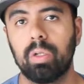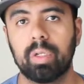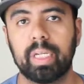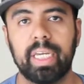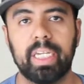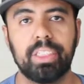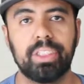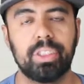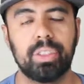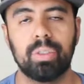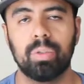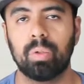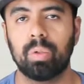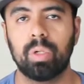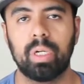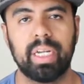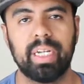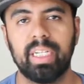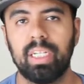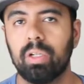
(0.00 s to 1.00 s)
location
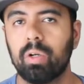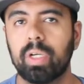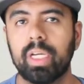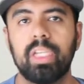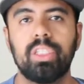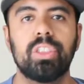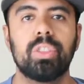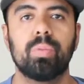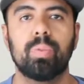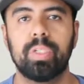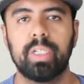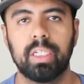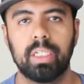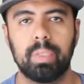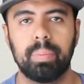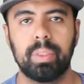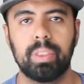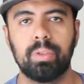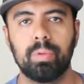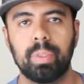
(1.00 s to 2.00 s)
or any location where you're
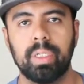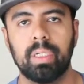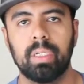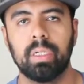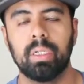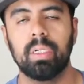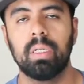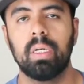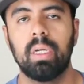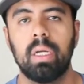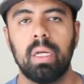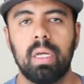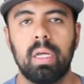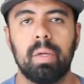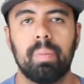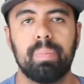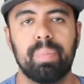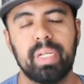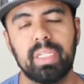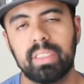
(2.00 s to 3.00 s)
gonna be doing a
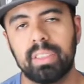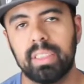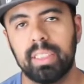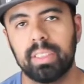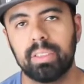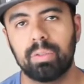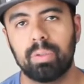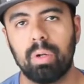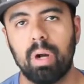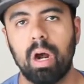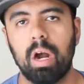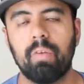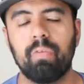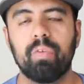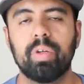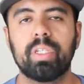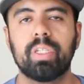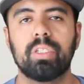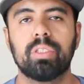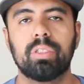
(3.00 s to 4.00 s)
business or
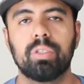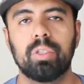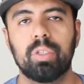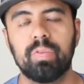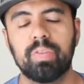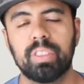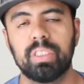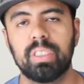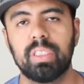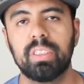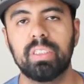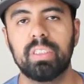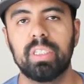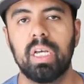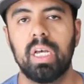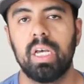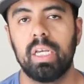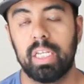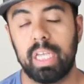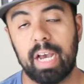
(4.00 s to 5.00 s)
offering your services.
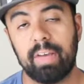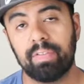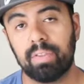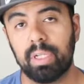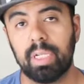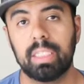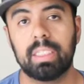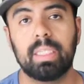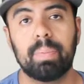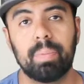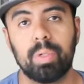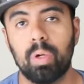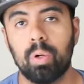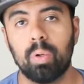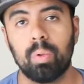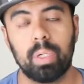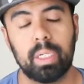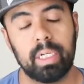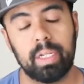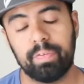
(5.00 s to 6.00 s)
You have to let them
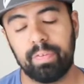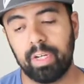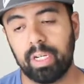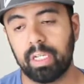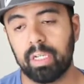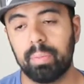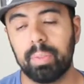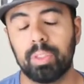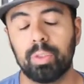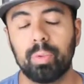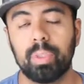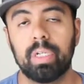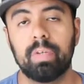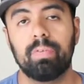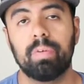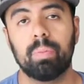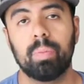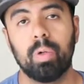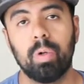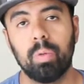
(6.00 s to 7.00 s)
know. And if you're gonna be doing it
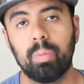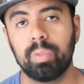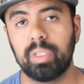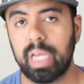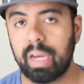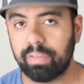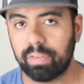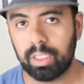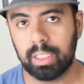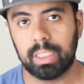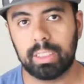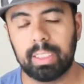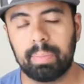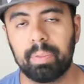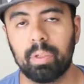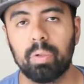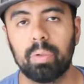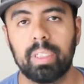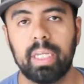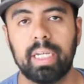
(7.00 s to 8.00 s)
from home, you have to let them
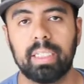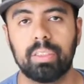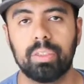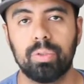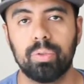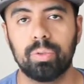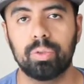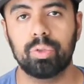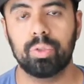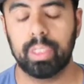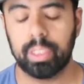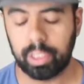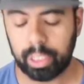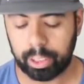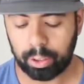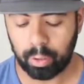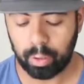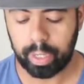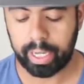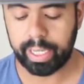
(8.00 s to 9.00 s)
know that too, so they
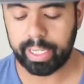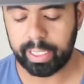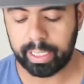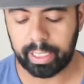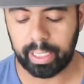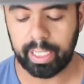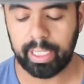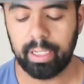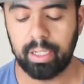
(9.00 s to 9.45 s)
can go ahead and